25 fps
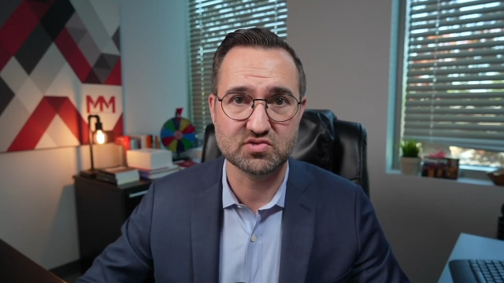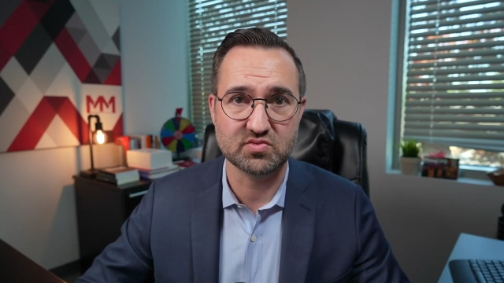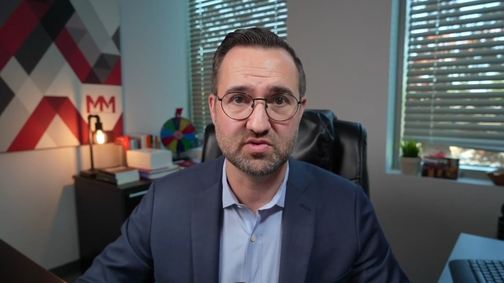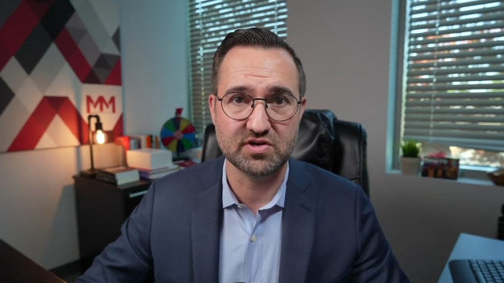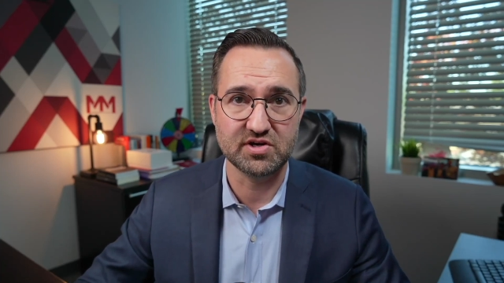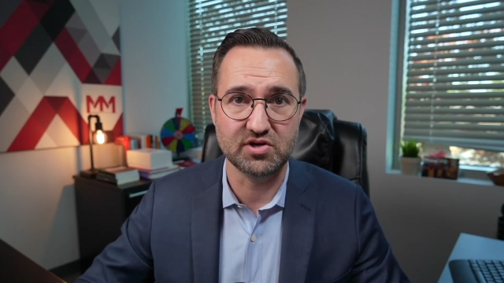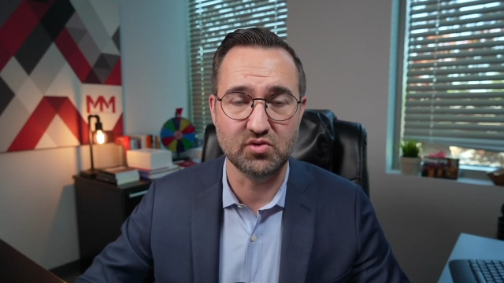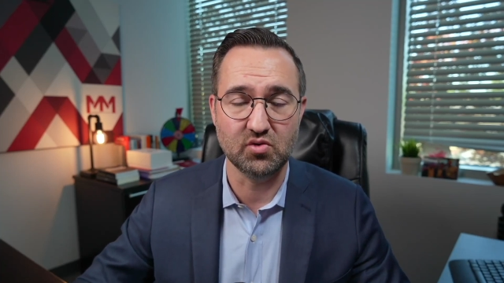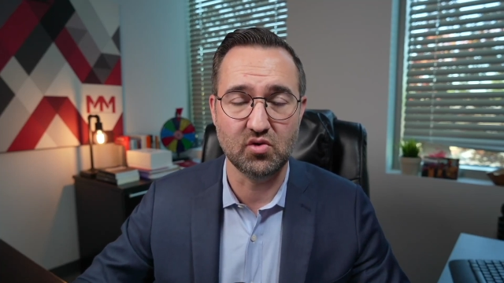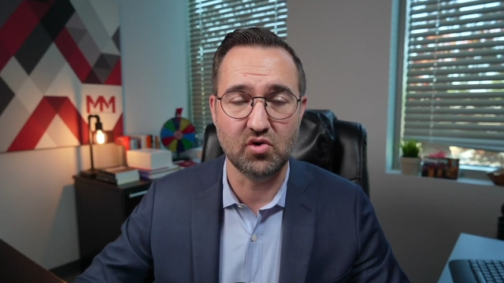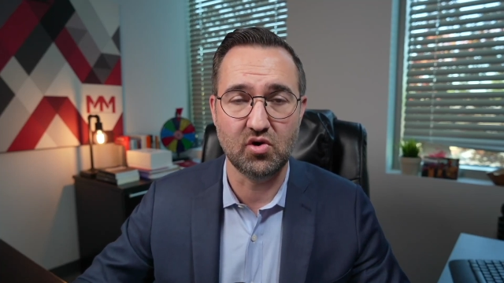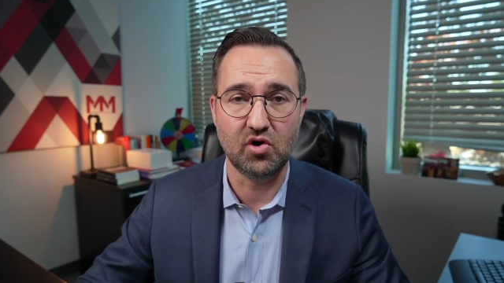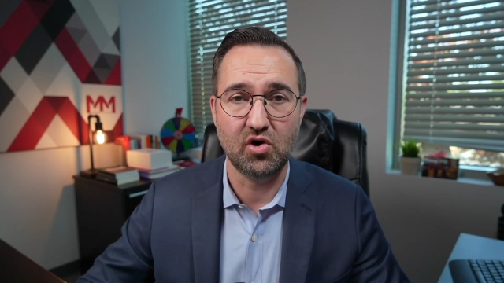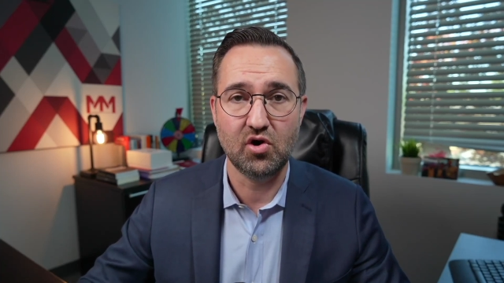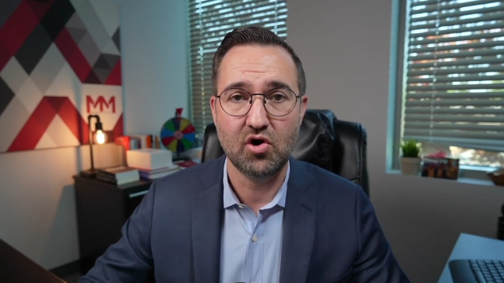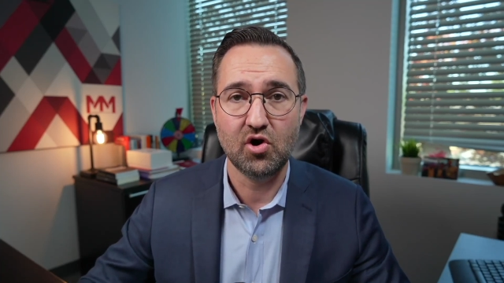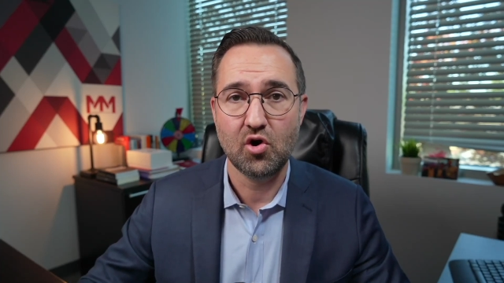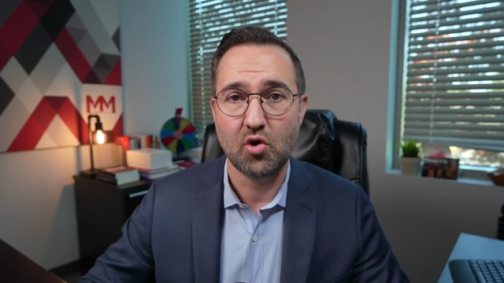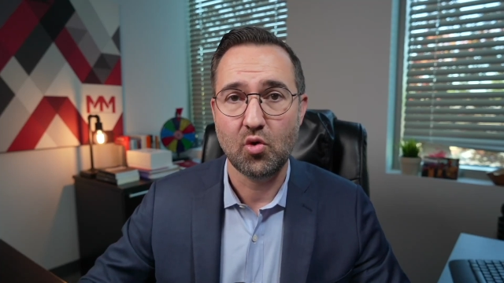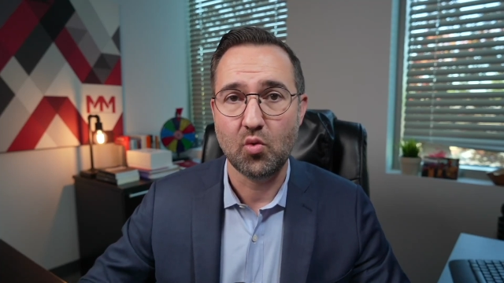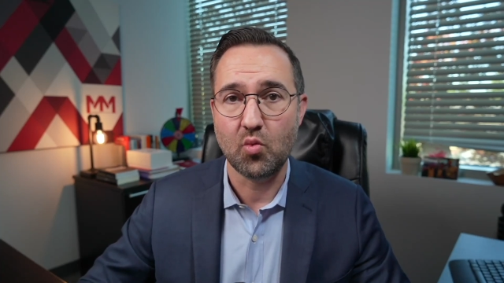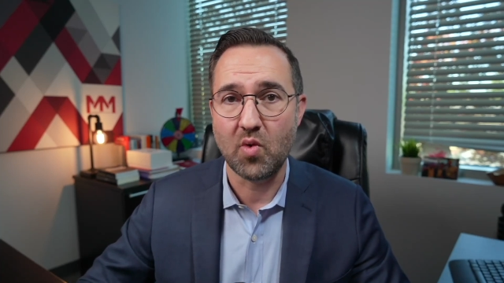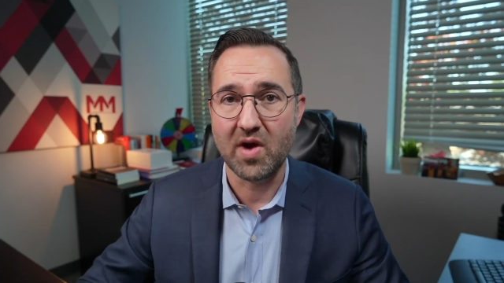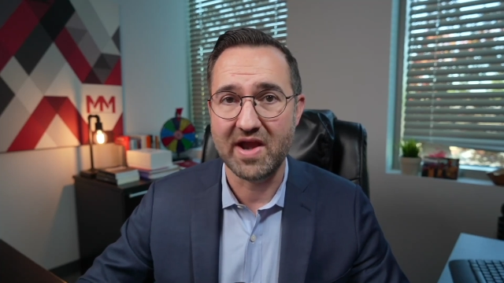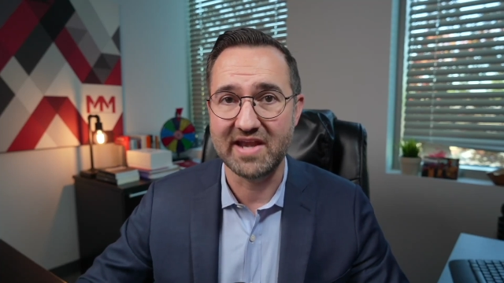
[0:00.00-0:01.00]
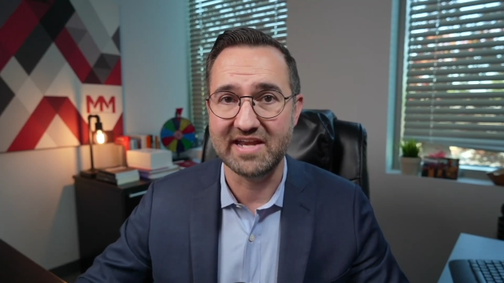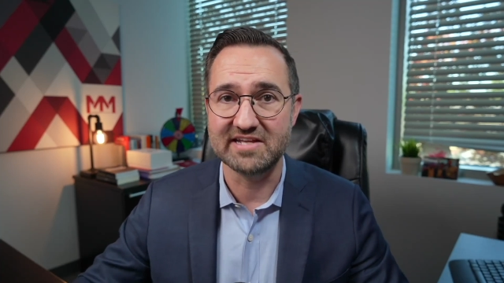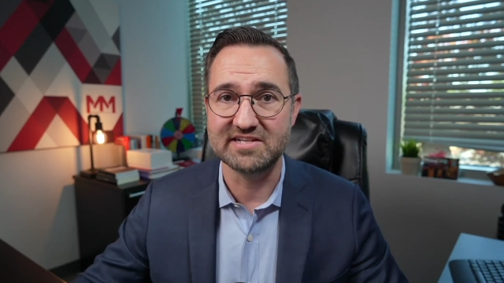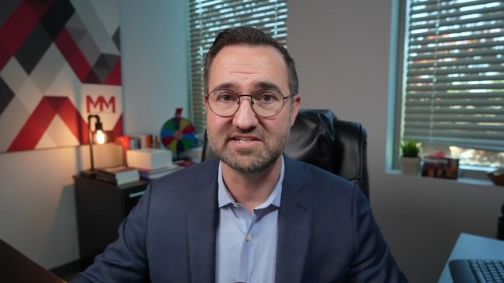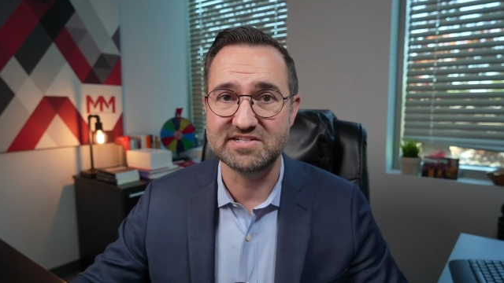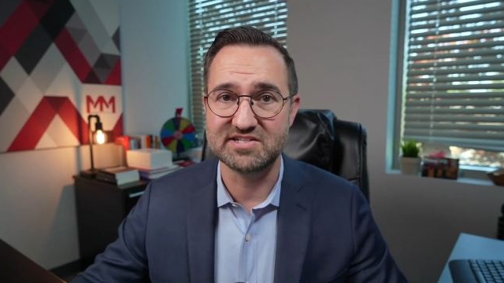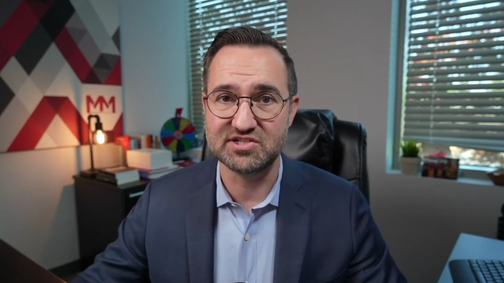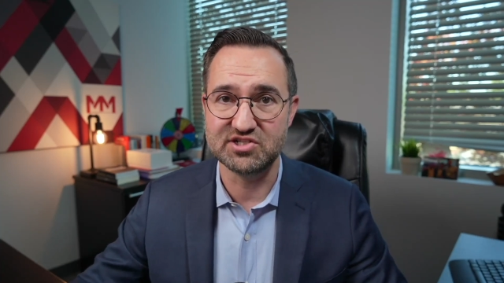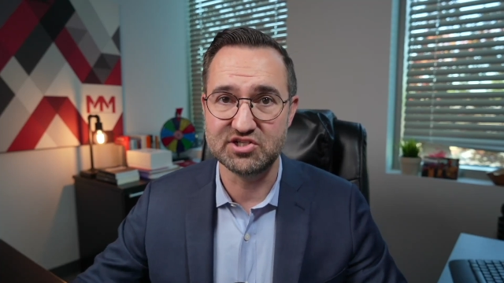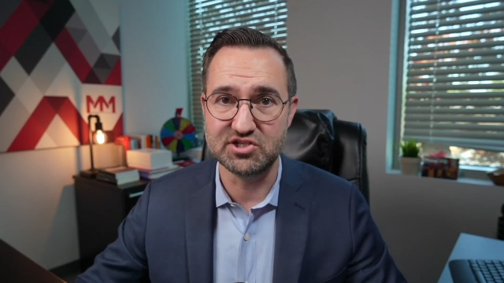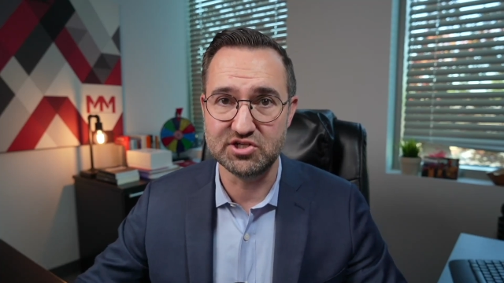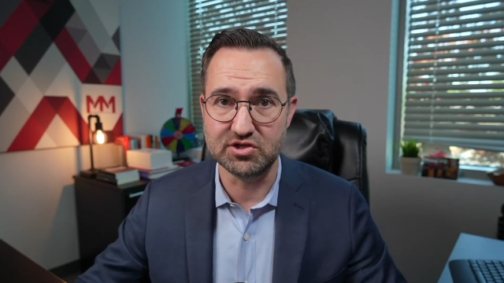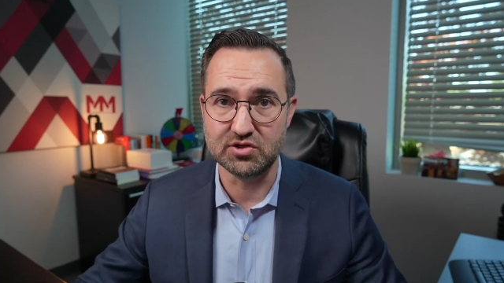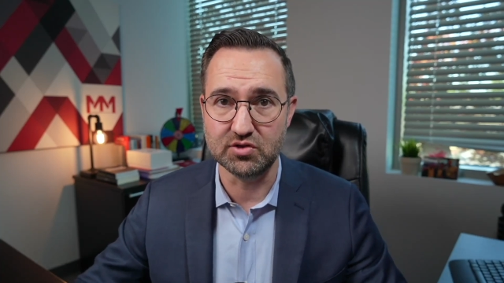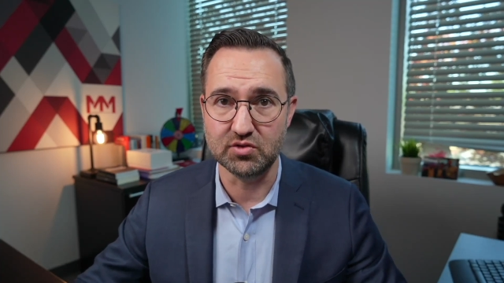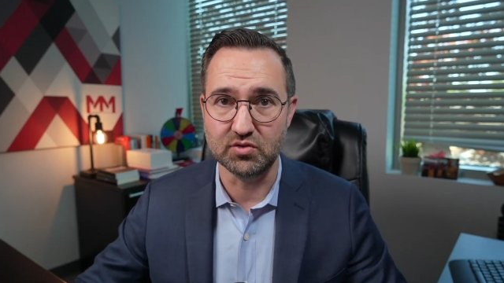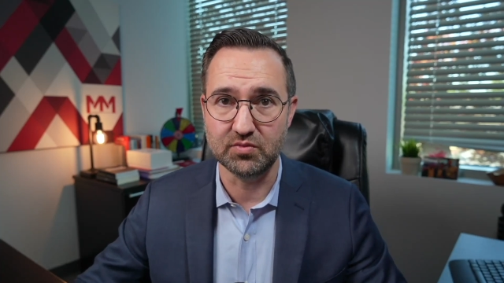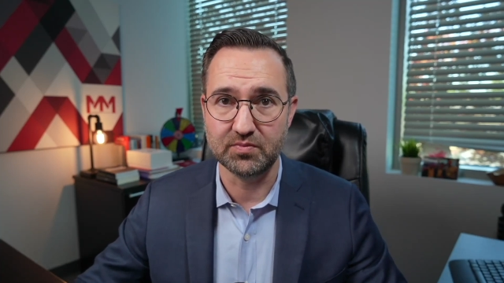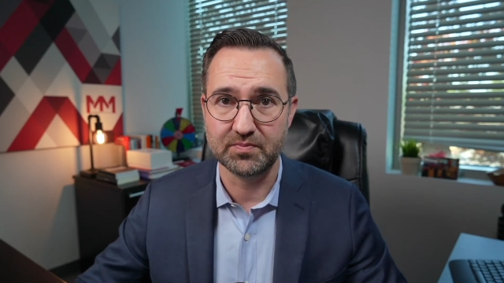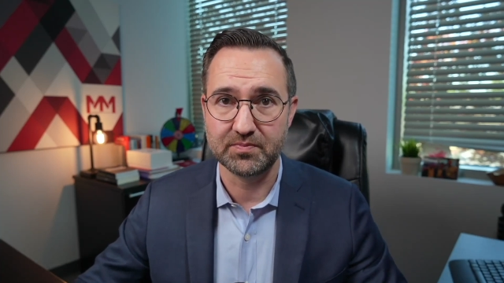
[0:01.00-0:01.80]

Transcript: renewal when it's due.